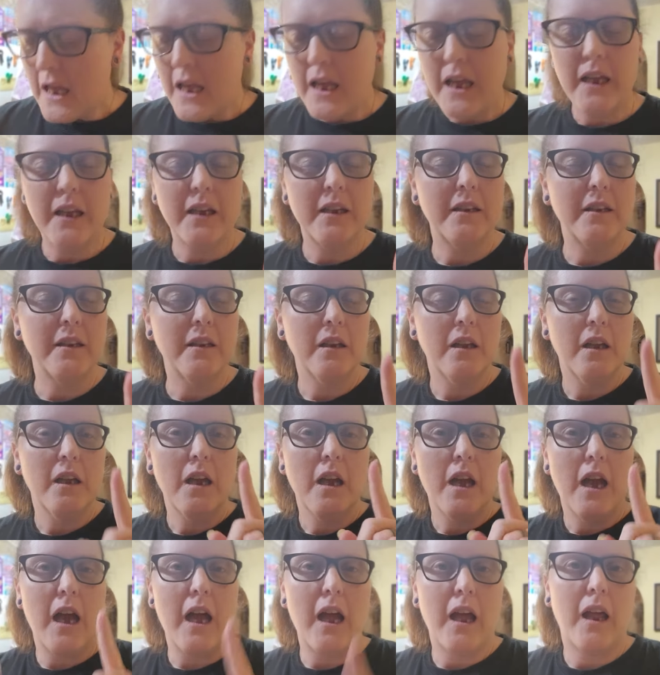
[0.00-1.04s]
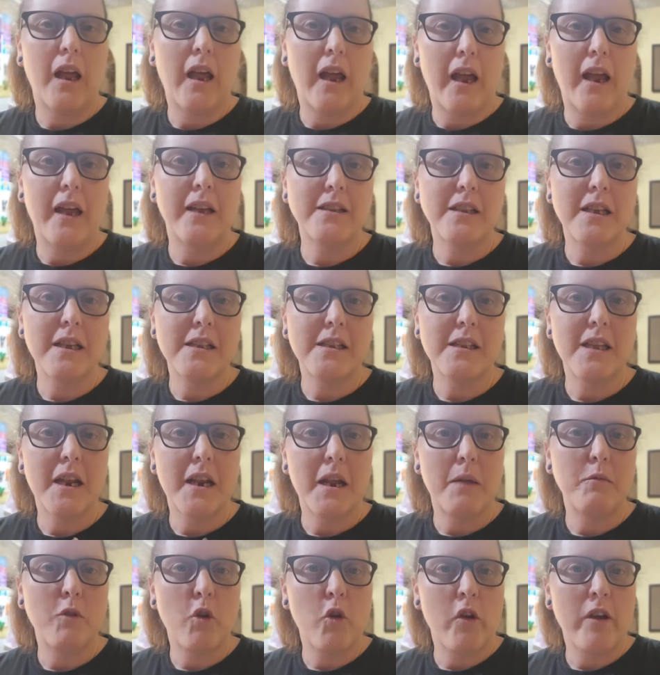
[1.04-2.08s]
And as I said,
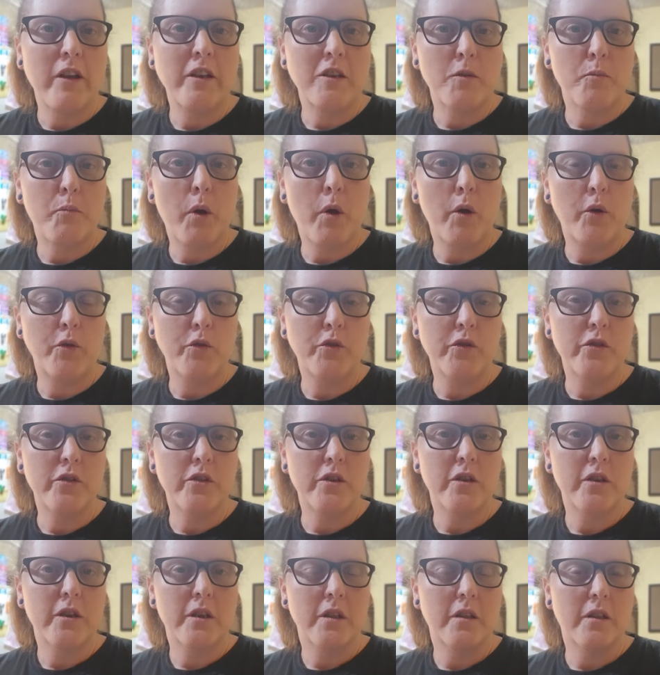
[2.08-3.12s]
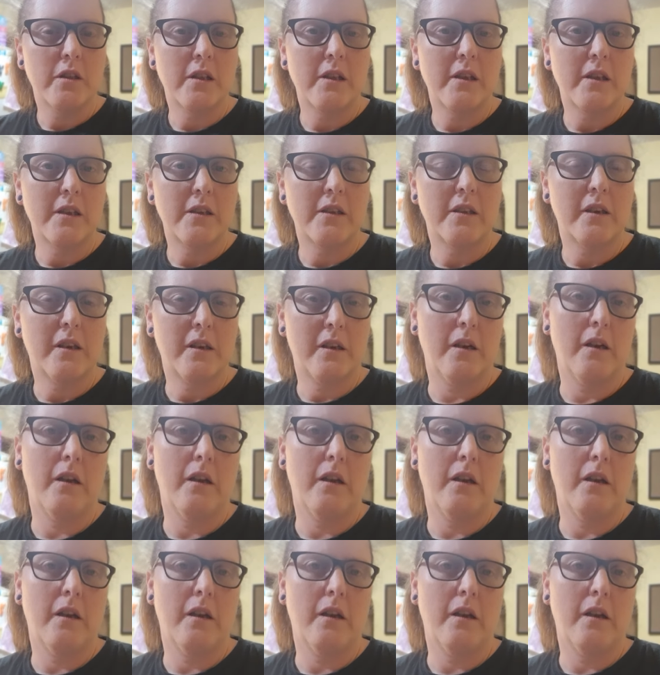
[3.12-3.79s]
I'm going to post the